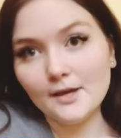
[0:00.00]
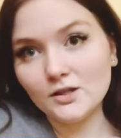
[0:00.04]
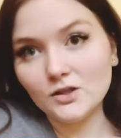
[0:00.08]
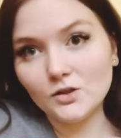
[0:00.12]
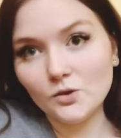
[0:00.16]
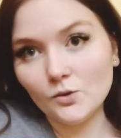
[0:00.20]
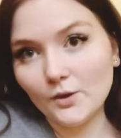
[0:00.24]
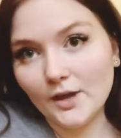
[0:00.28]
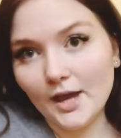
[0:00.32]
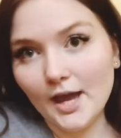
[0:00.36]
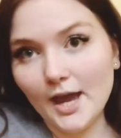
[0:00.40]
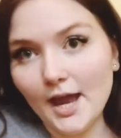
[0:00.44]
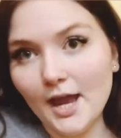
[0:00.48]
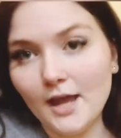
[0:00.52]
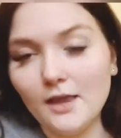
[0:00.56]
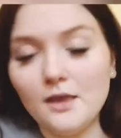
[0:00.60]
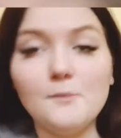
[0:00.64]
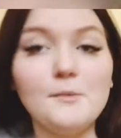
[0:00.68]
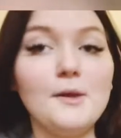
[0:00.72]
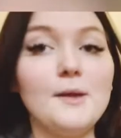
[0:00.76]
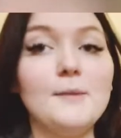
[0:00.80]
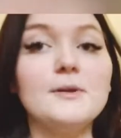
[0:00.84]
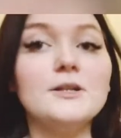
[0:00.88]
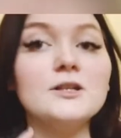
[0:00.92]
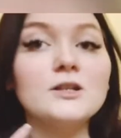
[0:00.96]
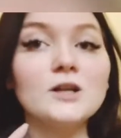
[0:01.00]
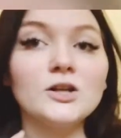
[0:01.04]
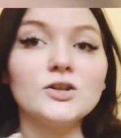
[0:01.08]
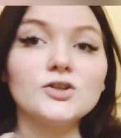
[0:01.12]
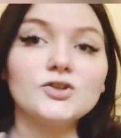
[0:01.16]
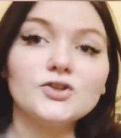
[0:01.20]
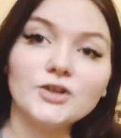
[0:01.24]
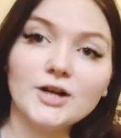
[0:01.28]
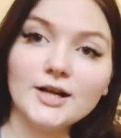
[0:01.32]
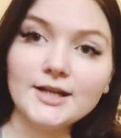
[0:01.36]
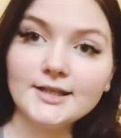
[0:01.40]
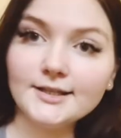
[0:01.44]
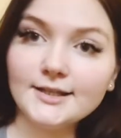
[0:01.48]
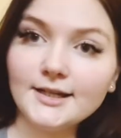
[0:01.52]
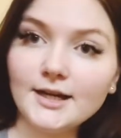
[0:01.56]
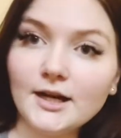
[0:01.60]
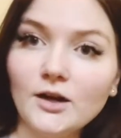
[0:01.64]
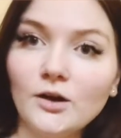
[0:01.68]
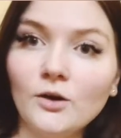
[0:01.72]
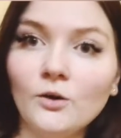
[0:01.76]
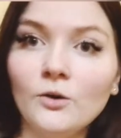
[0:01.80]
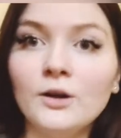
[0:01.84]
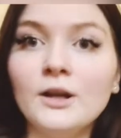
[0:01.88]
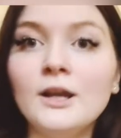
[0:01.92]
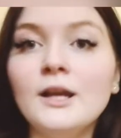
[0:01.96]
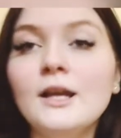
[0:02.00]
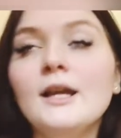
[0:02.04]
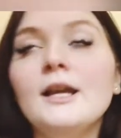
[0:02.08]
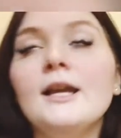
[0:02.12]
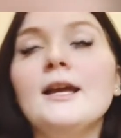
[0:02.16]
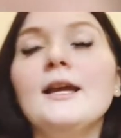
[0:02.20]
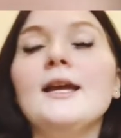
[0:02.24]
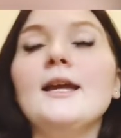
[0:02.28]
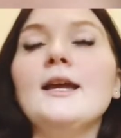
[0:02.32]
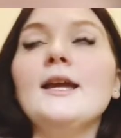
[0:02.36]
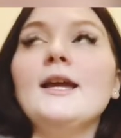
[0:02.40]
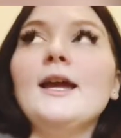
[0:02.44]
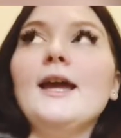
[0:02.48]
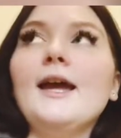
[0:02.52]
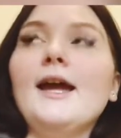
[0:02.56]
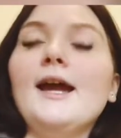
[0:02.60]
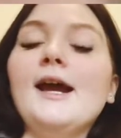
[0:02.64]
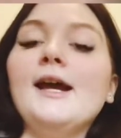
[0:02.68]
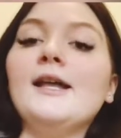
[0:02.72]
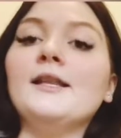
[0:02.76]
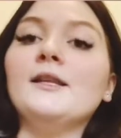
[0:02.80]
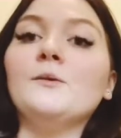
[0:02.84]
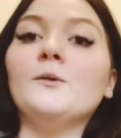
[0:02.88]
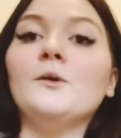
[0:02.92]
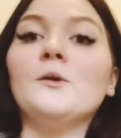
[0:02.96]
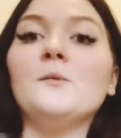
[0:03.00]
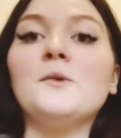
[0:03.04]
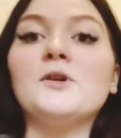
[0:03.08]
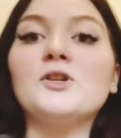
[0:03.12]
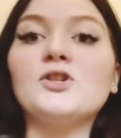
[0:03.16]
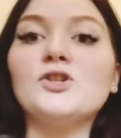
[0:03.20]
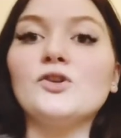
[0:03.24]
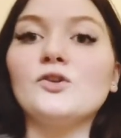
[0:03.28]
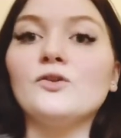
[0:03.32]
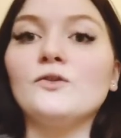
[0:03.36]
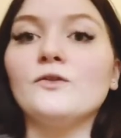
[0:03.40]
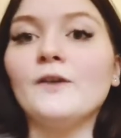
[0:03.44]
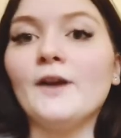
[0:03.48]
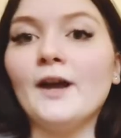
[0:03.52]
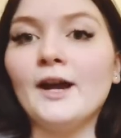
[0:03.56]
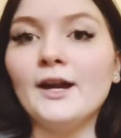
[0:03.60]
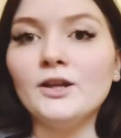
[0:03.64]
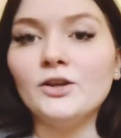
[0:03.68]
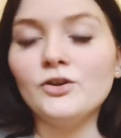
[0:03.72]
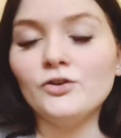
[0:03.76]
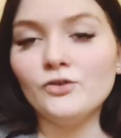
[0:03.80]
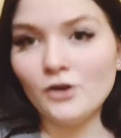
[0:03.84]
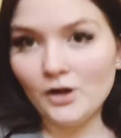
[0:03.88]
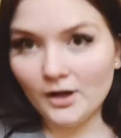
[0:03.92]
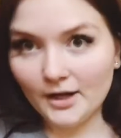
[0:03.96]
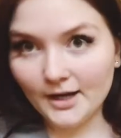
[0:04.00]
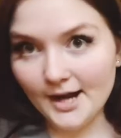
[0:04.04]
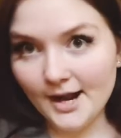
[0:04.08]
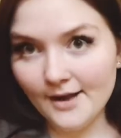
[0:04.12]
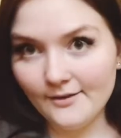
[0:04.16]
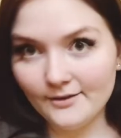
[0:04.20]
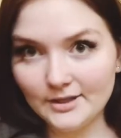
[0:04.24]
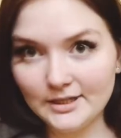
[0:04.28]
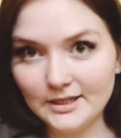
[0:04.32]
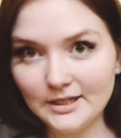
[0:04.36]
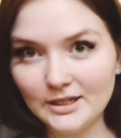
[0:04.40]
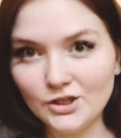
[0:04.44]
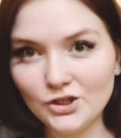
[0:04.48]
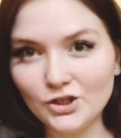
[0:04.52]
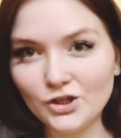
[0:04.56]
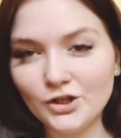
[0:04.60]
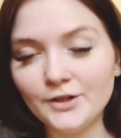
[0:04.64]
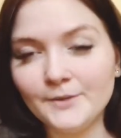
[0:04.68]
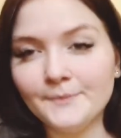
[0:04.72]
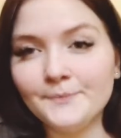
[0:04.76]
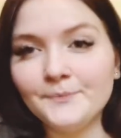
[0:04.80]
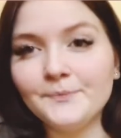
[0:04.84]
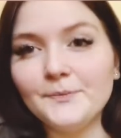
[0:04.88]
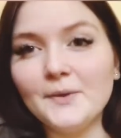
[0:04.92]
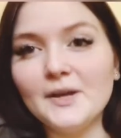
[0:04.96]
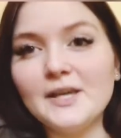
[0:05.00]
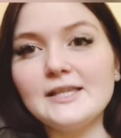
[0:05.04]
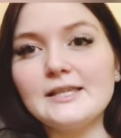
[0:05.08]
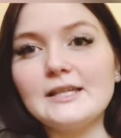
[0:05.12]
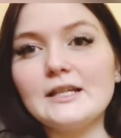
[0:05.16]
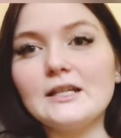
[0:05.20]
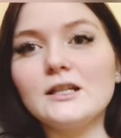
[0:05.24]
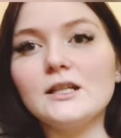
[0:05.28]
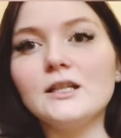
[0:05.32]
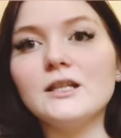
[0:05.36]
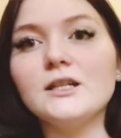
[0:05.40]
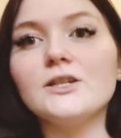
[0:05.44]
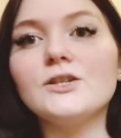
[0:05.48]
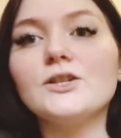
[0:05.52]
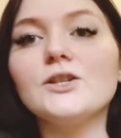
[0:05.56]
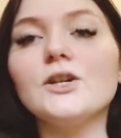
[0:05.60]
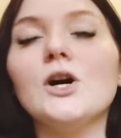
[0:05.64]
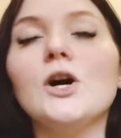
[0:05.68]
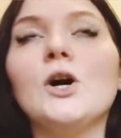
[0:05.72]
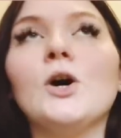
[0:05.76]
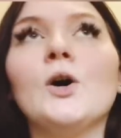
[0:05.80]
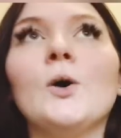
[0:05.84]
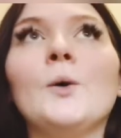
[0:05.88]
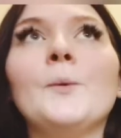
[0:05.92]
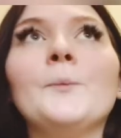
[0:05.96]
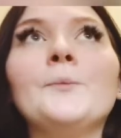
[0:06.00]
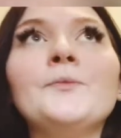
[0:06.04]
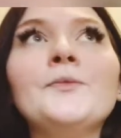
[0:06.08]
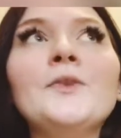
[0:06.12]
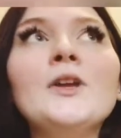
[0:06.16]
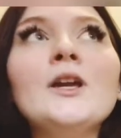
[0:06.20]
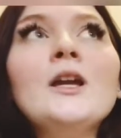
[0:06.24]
is okay and the baby's not stressed out, and they want to make sure that you're not going to have a seizure, basically. So